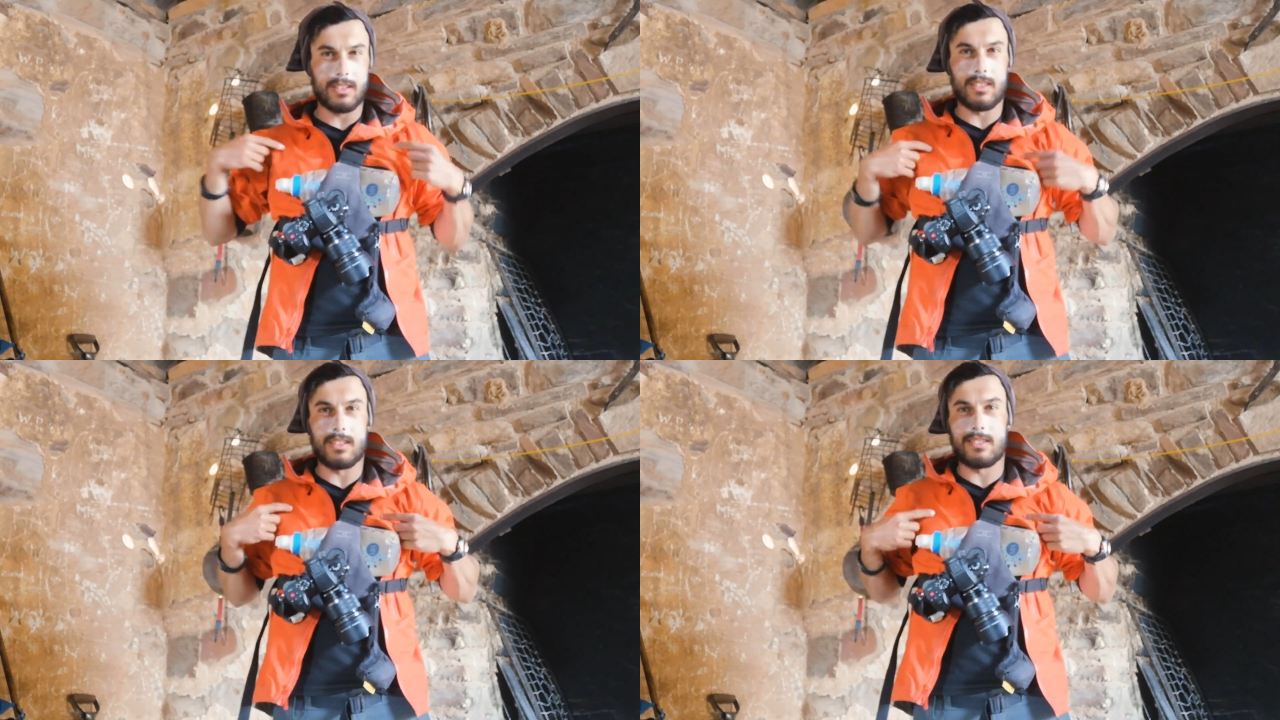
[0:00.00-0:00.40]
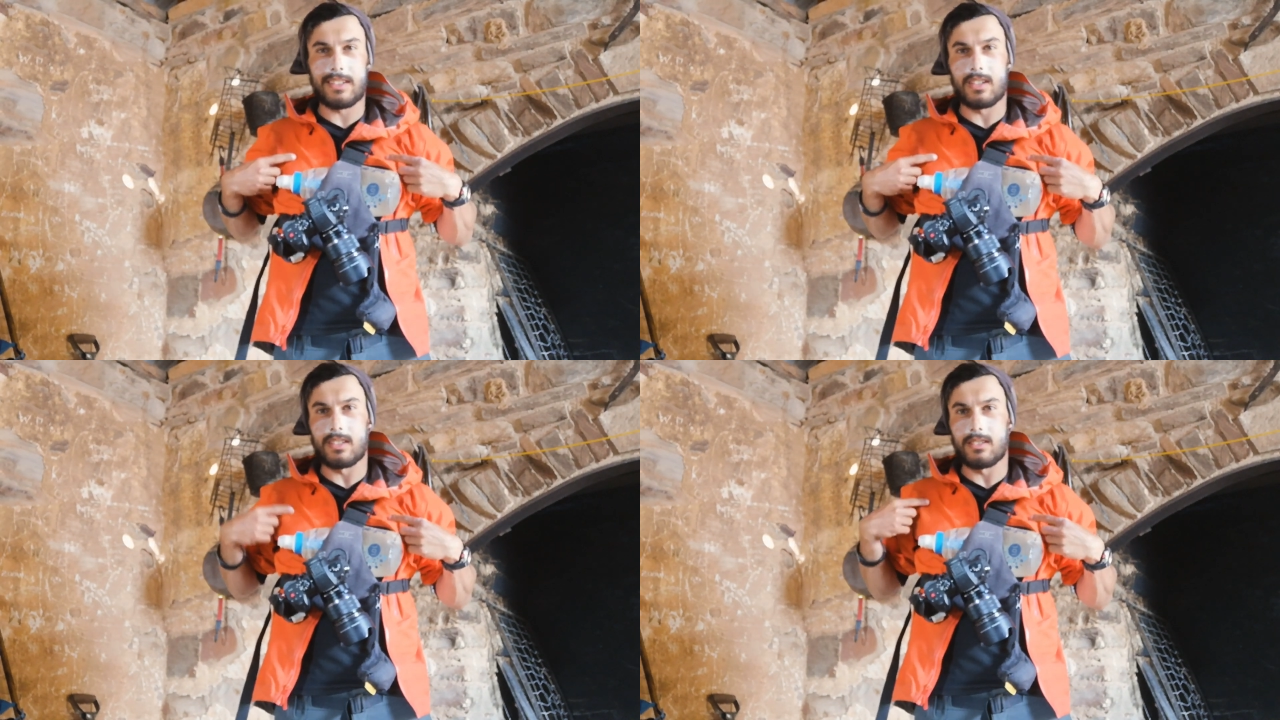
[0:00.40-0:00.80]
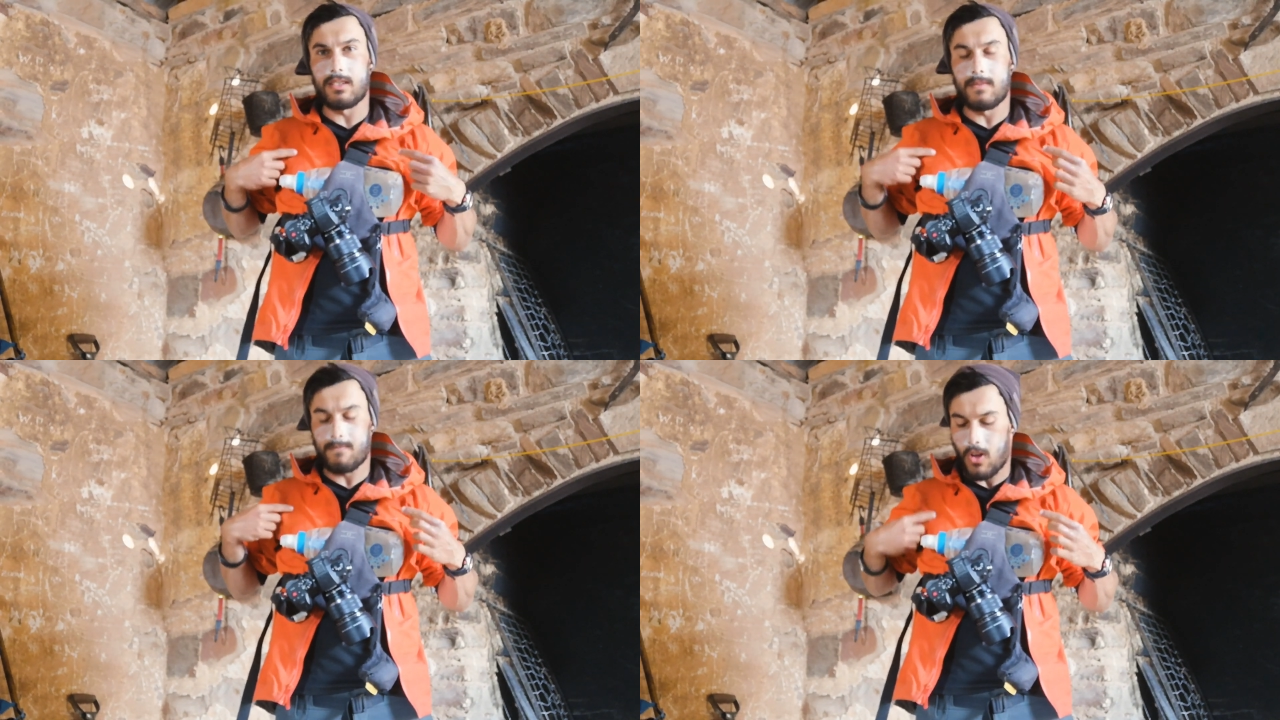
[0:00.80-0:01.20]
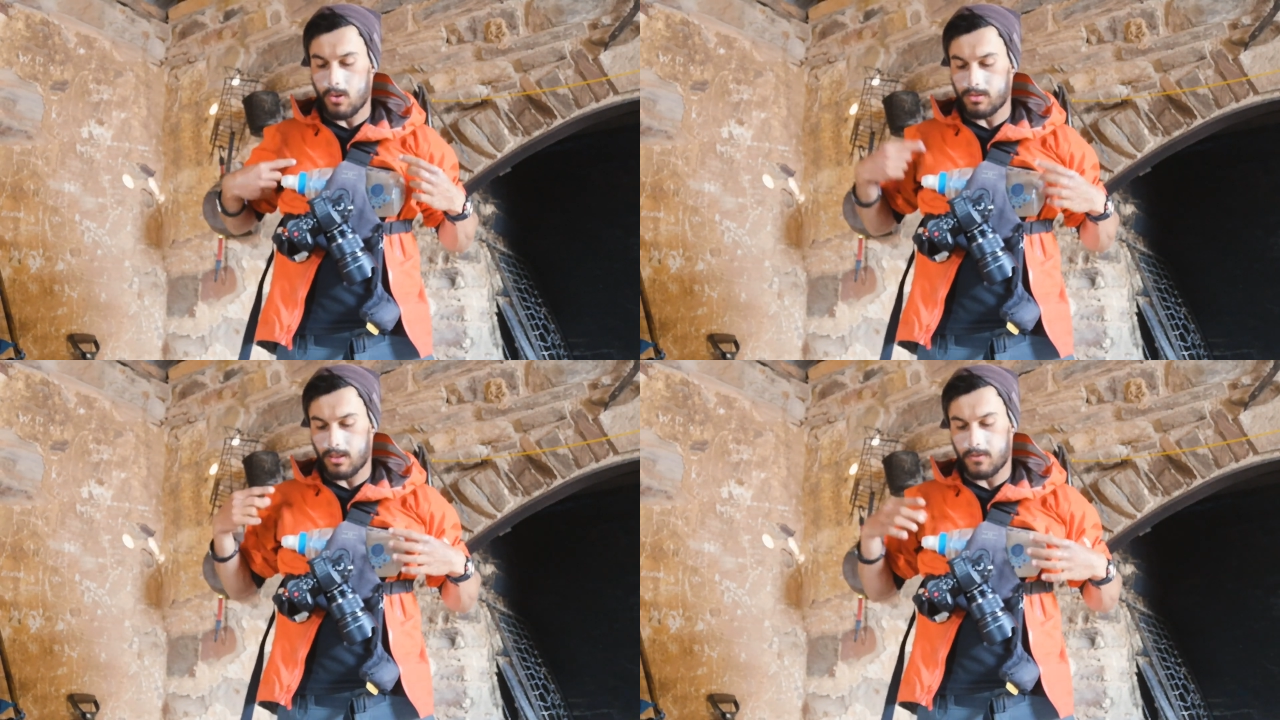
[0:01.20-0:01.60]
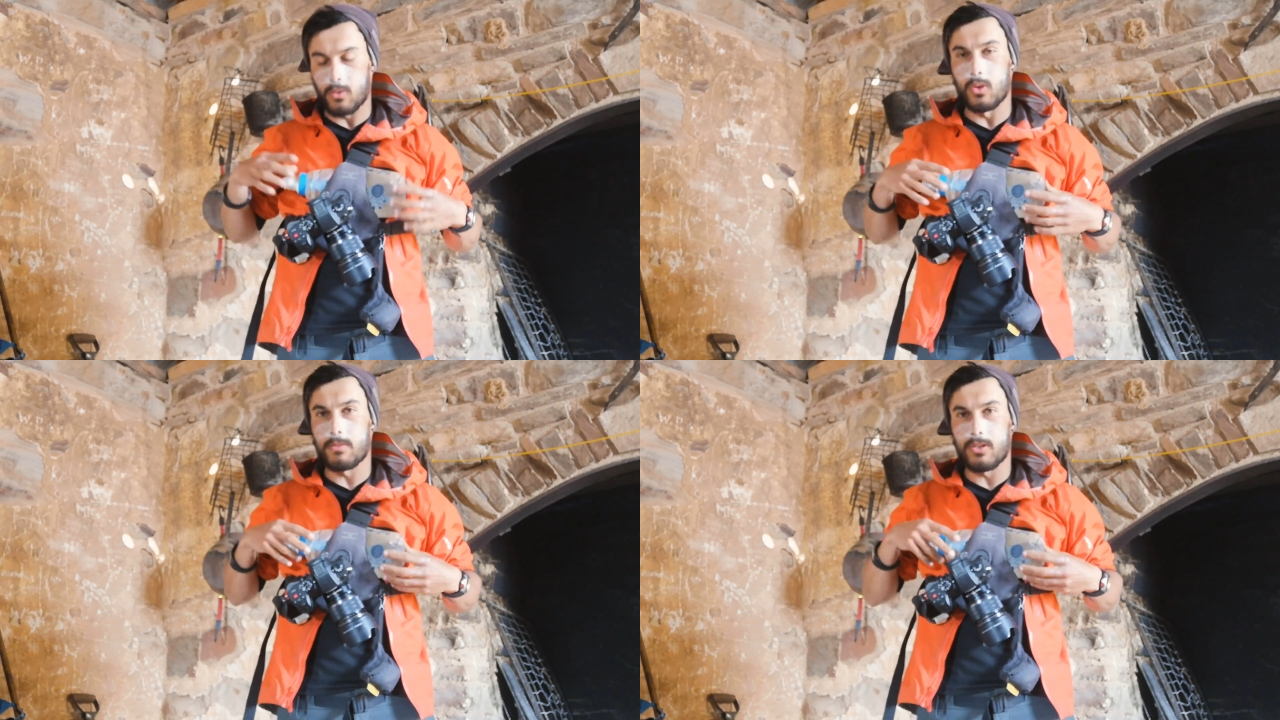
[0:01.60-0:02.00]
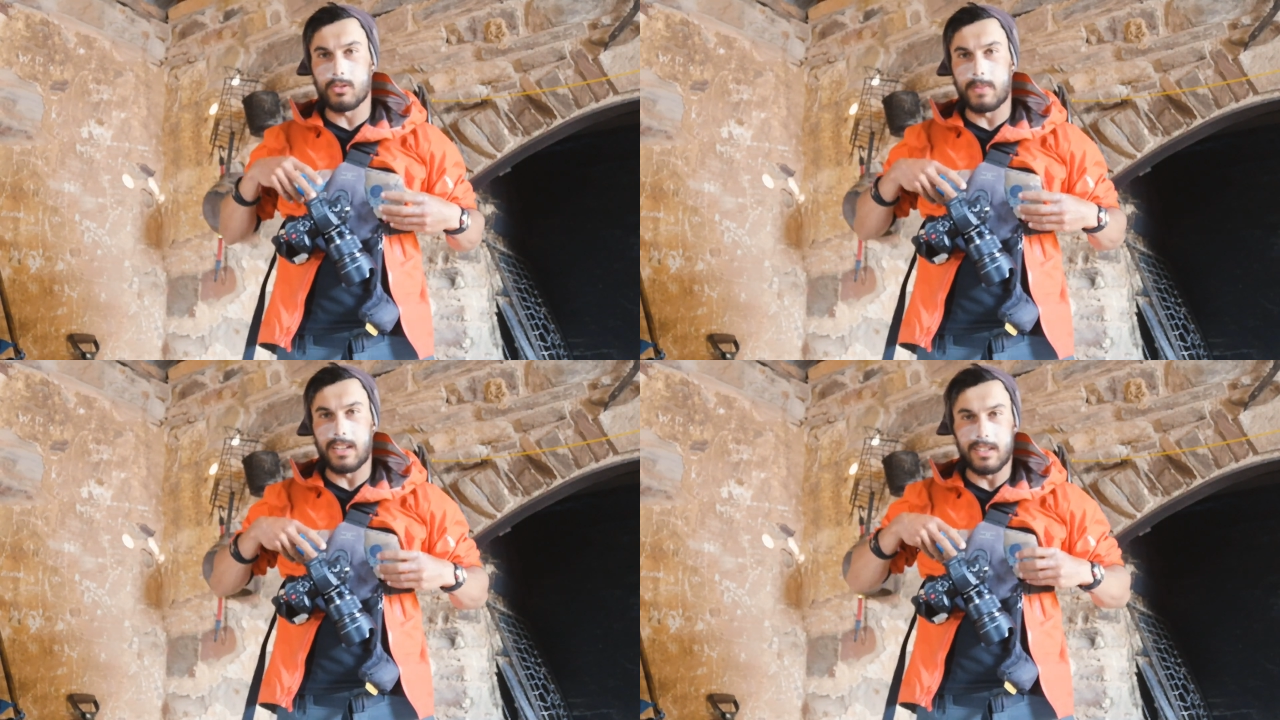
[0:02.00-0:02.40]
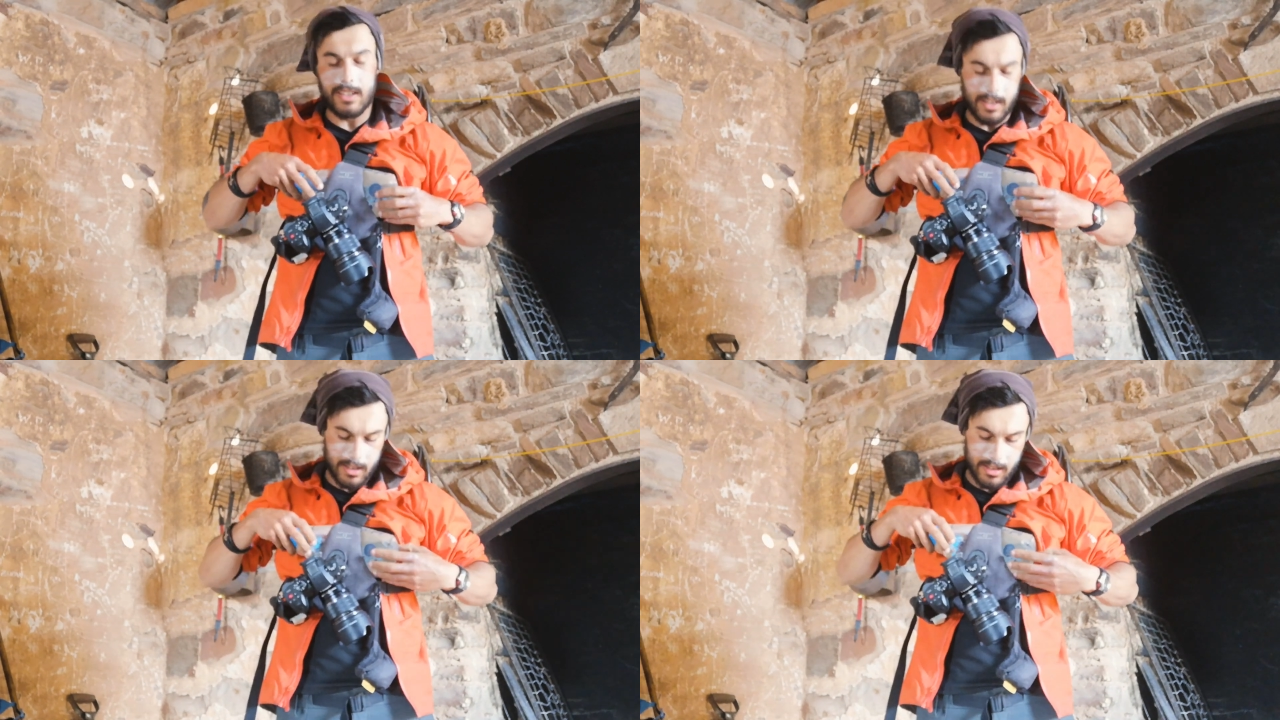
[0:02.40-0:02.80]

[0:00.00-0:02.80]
It's like a holster for your water bottle, but I didn't get it